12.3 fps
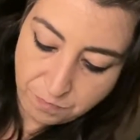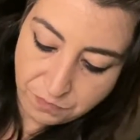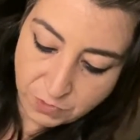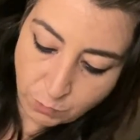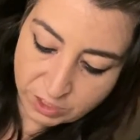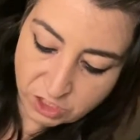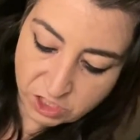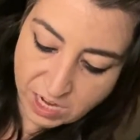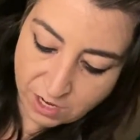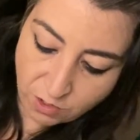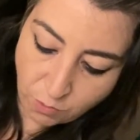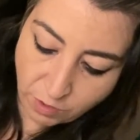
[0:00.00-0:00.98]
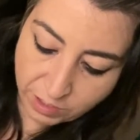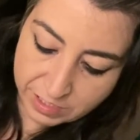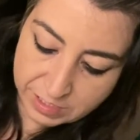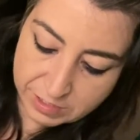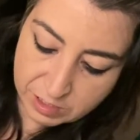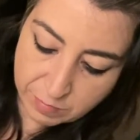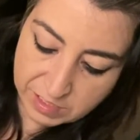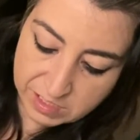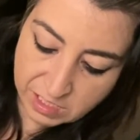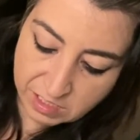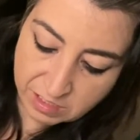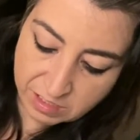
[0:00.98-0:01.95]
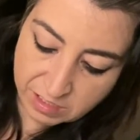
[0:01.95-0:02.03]
what shadow work needs to be
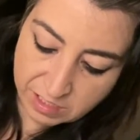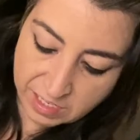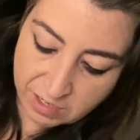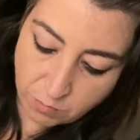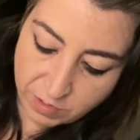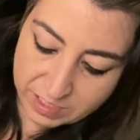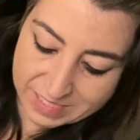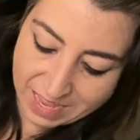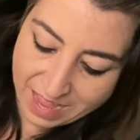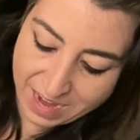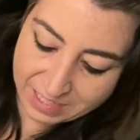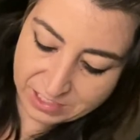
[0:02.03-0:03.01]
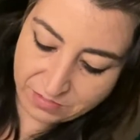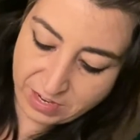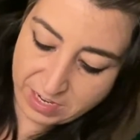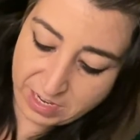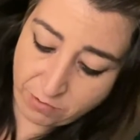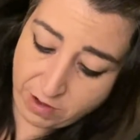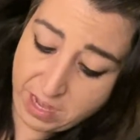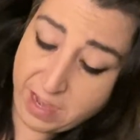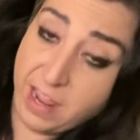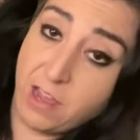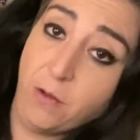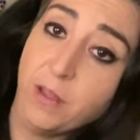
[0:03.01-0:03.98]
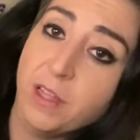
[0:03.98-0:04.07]
done, and what is activating right
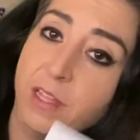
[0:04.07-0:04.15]
now.